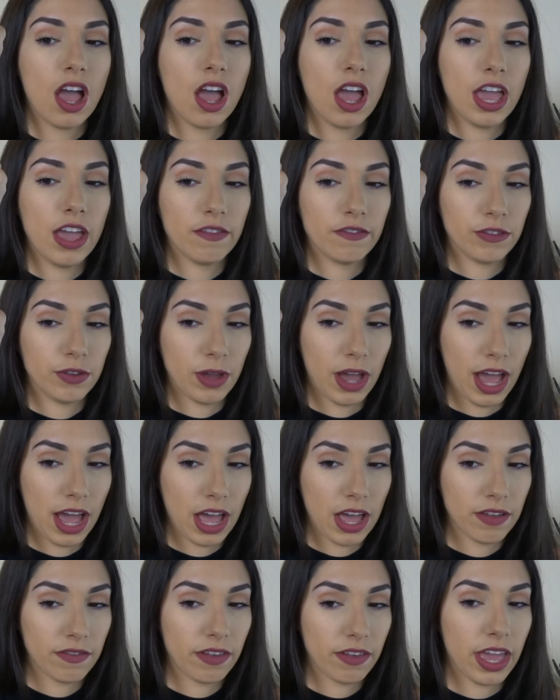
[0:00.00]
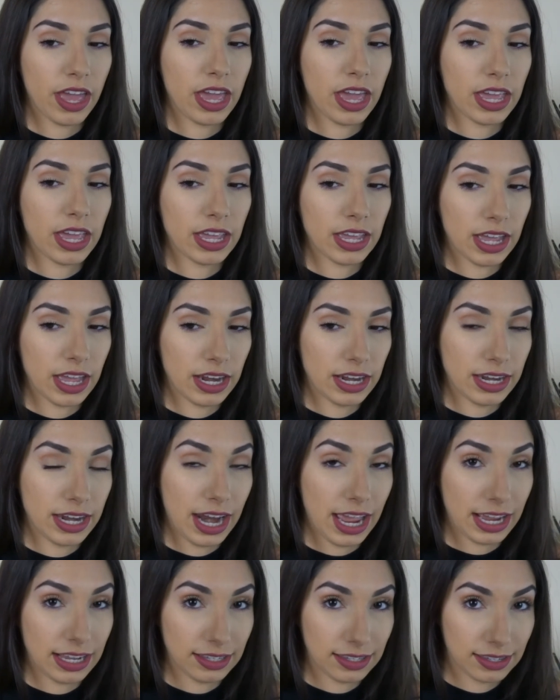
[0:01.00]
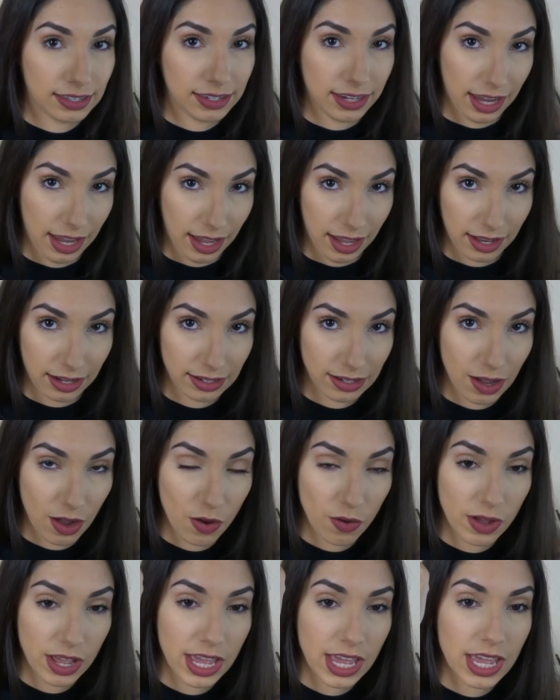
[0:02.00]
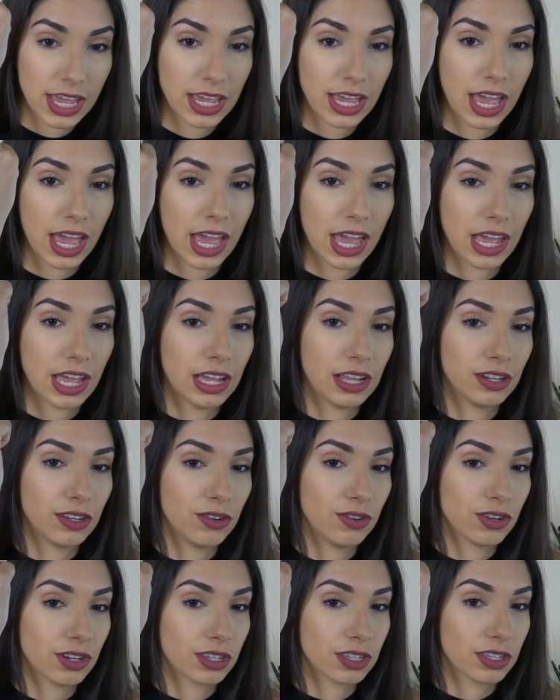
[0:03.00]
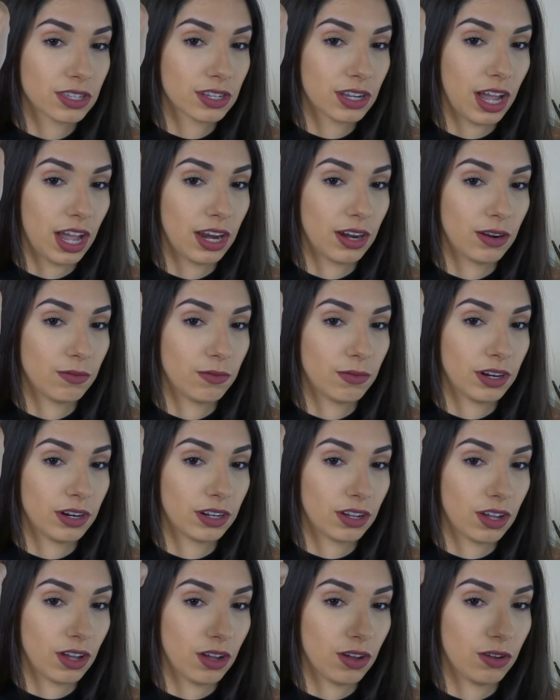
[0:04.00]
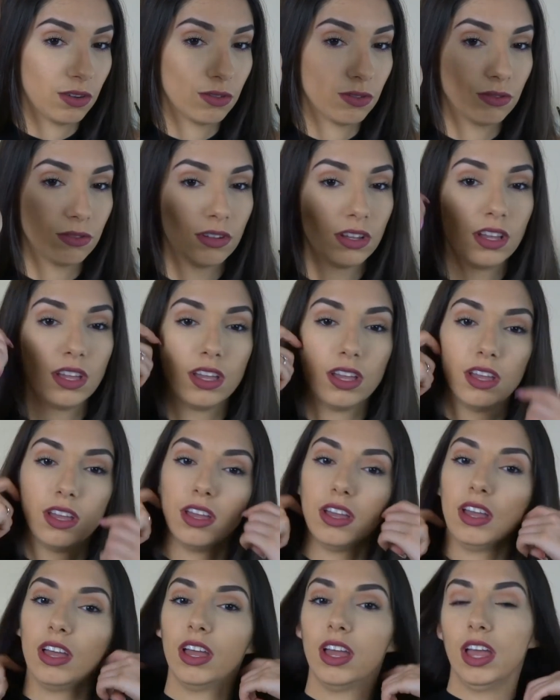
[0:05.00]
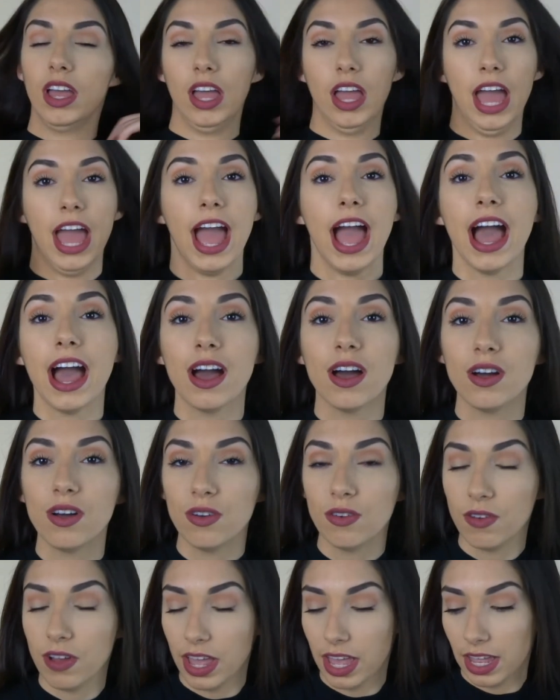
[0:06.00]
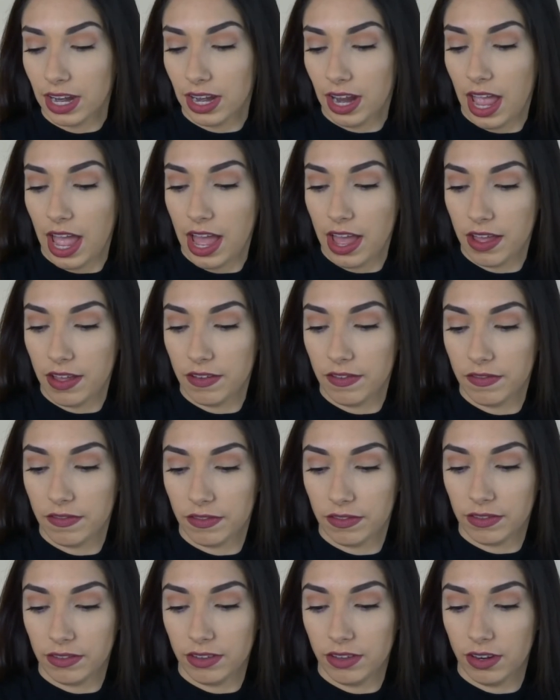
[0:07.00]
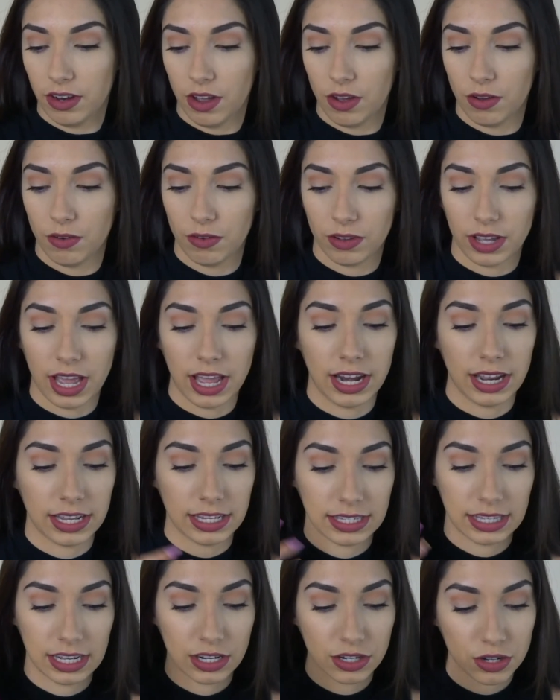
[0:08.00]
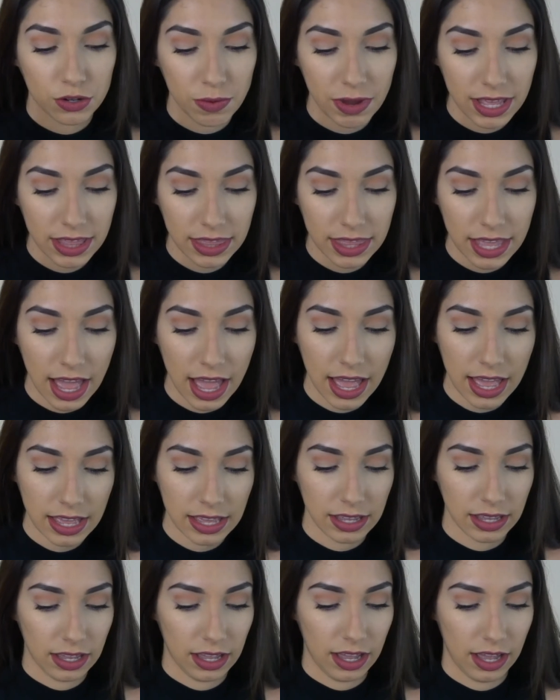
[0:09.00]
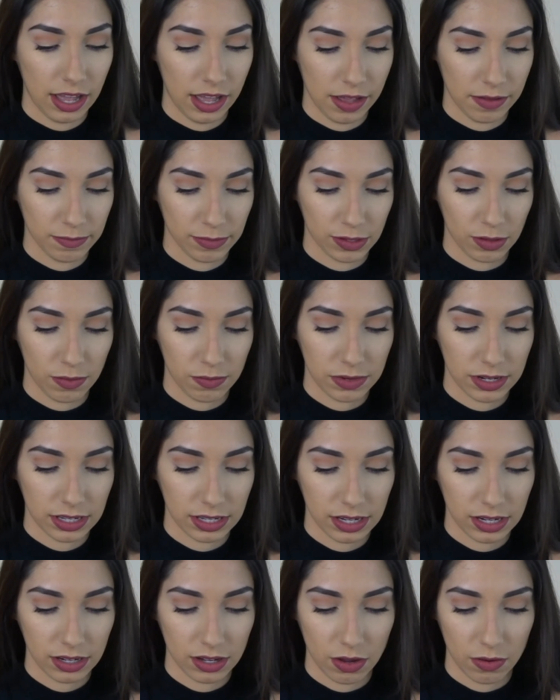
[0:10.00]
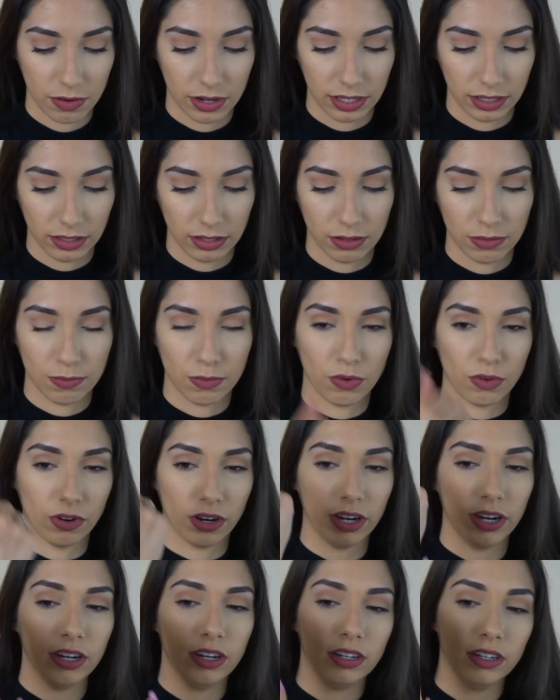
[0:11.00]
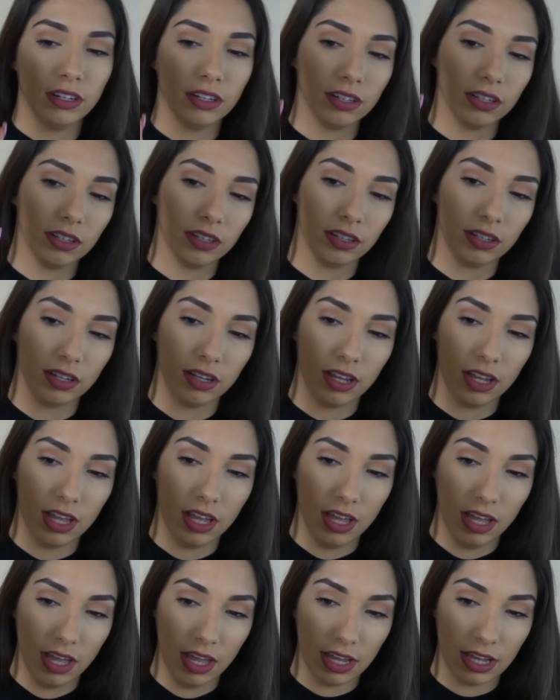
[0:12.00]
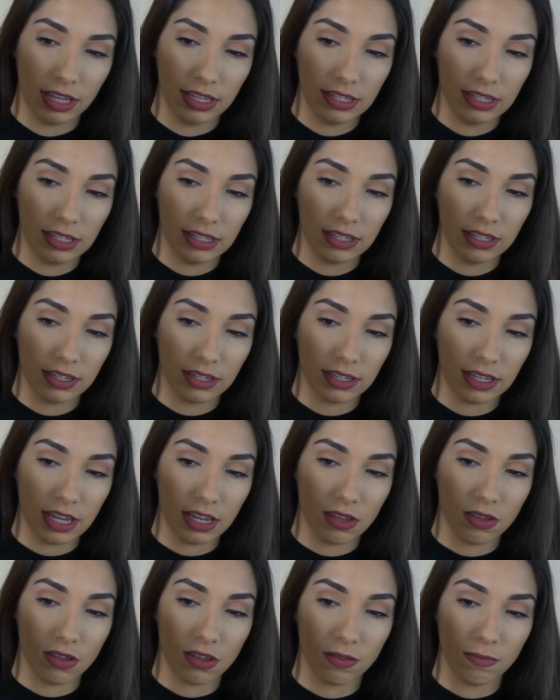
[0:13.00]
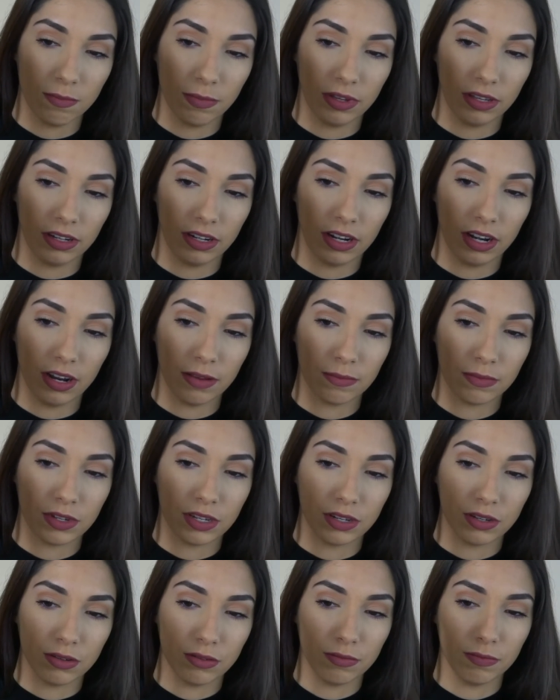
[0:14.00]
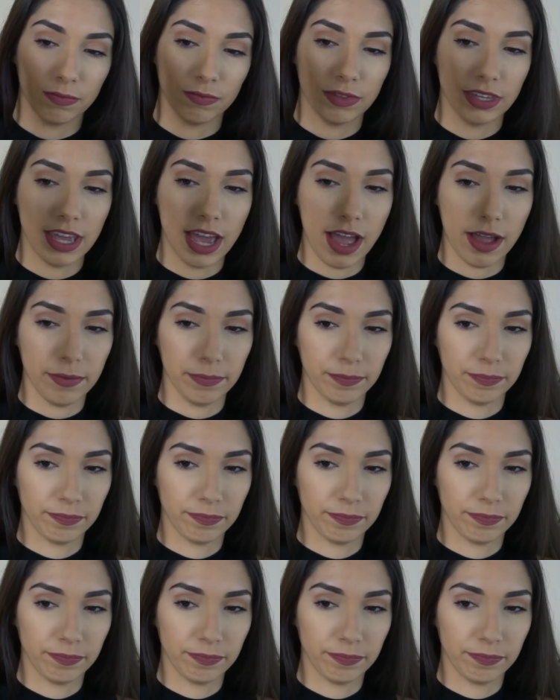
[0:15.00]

if you have a nice tan going and you just kind of want to go out and have, you know, kind of accentuate that. So I'm just going to go in a little more because this looks like you can build it up too. Yeah.